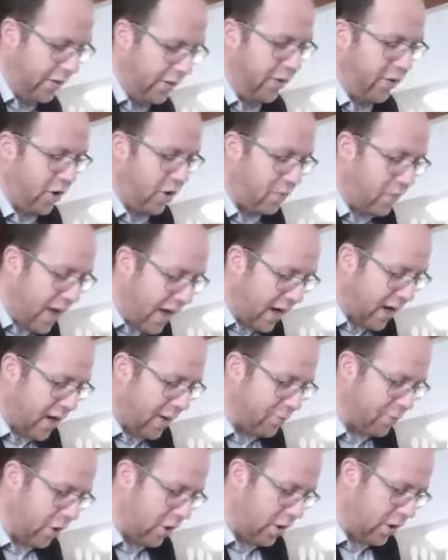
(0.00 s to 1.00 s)
And then the Ramah
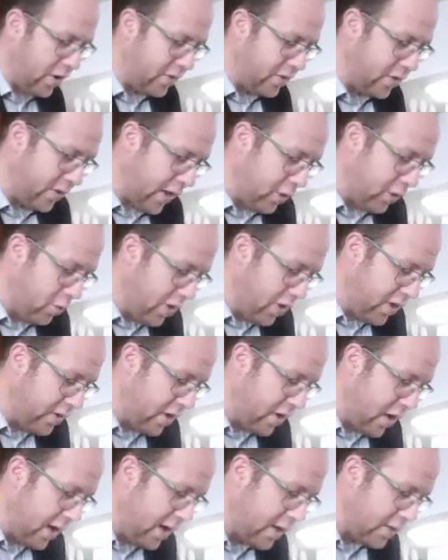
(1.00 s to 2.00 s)
comes along and says, Nagula
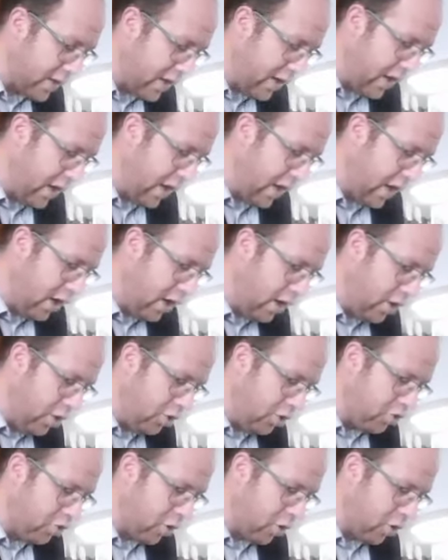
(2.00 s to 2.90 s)
Zela Katchila,